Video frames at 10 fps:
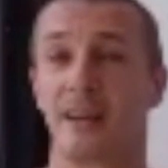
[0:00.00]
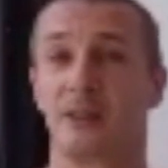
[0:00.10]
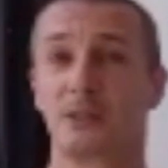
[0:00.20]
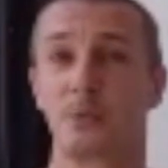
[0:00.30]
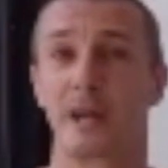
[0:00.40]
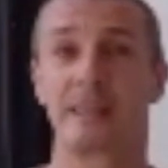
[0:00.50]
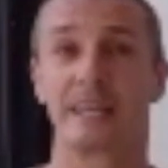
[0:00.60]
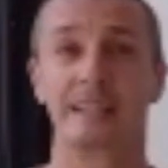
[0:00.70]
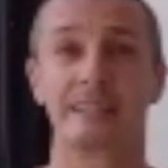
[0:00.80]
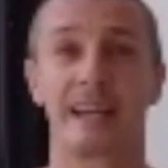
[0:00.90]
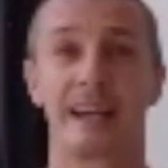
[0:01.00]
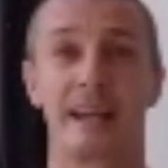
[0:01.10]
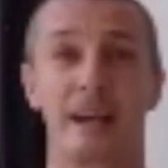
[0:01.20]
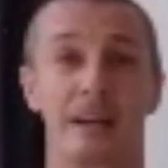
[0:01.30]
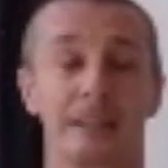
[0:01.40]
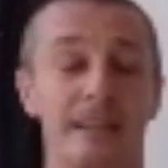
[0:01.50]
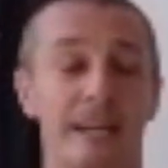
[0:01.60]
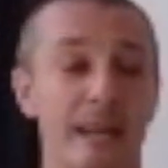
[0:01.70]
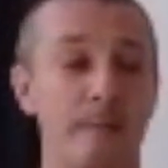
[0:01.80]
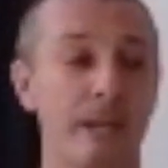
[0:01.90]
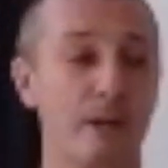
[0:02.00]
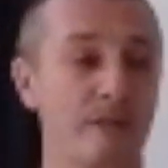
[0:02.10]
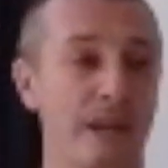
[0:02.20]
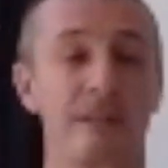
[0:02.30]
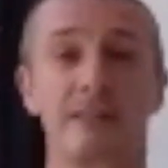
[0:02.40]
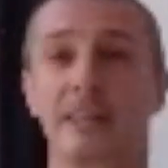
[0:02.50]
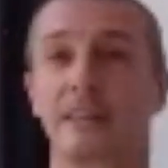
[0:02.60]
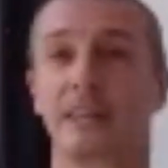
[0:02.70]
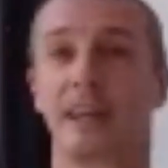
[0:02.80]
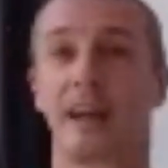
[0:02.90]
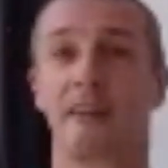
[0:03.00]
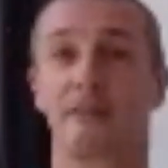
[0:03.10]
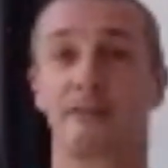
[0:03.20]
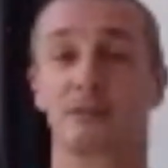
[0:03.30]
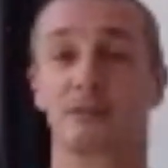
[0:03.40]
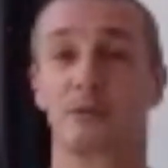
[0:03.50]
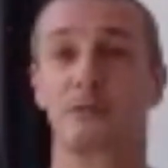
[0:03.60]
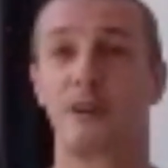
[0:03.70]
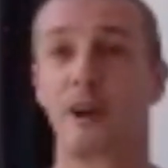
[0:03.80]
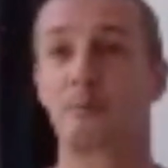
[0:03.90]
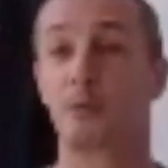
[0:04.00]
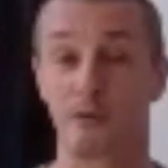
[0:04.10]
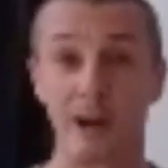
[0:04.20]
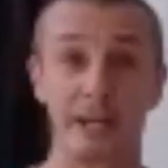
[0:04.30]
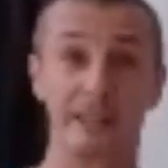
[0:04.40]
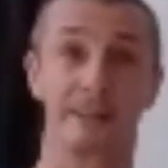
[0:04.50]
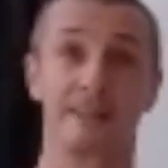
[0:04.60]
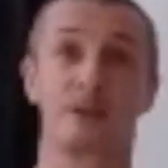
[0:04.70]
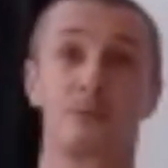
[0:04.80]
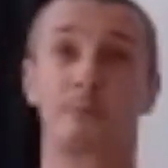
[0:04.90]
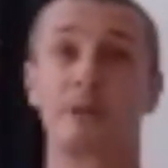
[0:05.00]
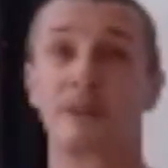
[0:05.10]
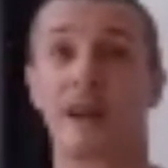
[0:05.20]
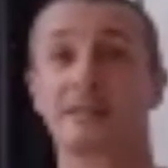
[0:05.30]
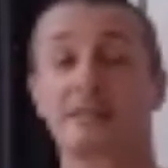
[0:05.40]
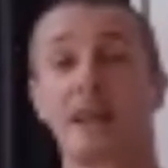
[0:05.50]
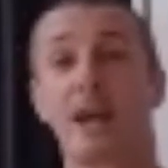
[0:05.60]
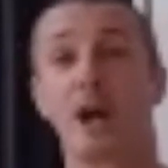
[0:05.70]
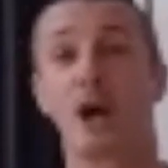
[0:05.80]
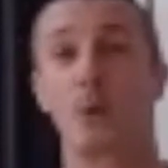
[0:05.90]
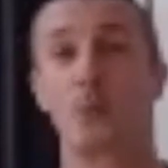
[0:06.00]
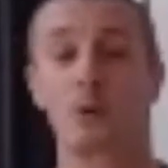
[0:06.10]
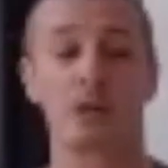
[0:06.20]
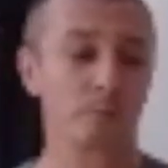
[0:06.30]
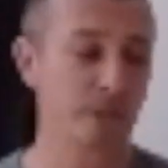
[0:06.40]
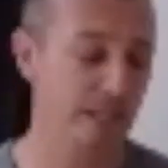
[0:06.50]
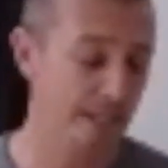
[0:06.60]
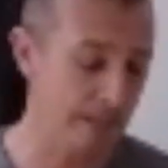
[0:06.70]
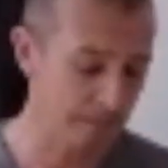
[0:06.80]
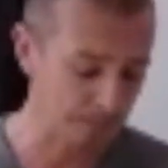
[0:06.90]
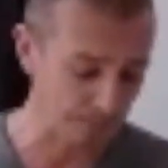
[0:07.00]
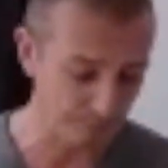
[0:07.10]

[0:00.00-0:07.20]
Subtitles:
So where the entire dynamic of everything that I have so far provided in the webinars will be